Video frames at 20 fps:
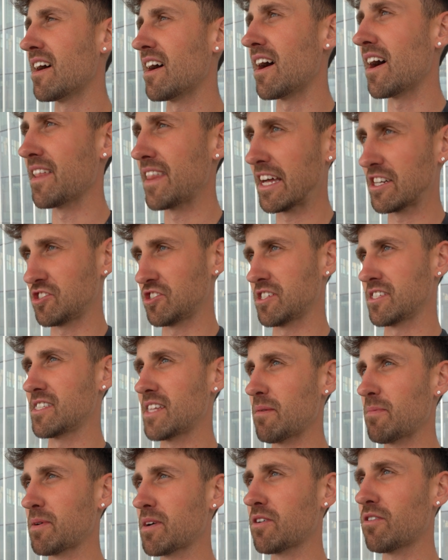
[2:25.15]
That's just
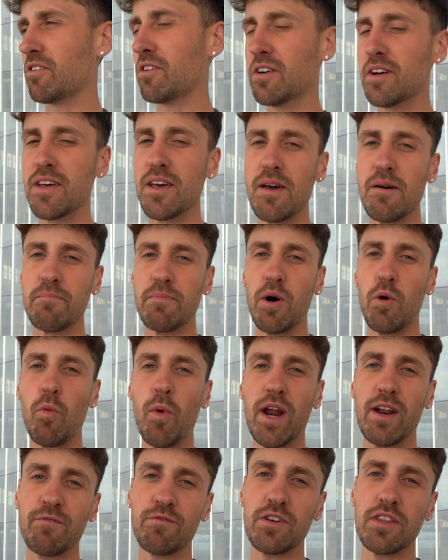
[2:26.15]
typical. But
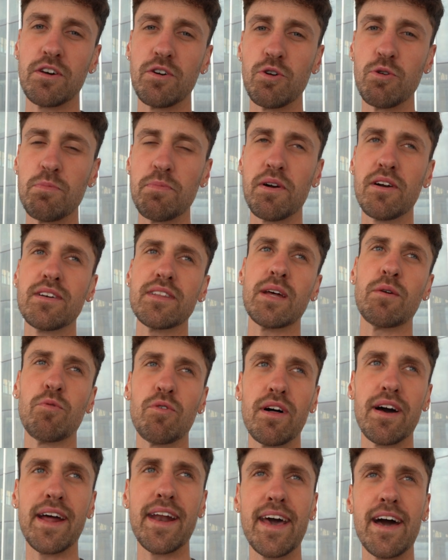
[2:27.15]
waiting for the Uber, and then
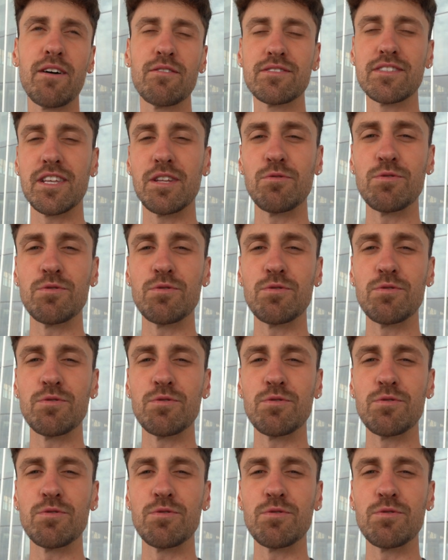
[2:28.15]
we'll head out to the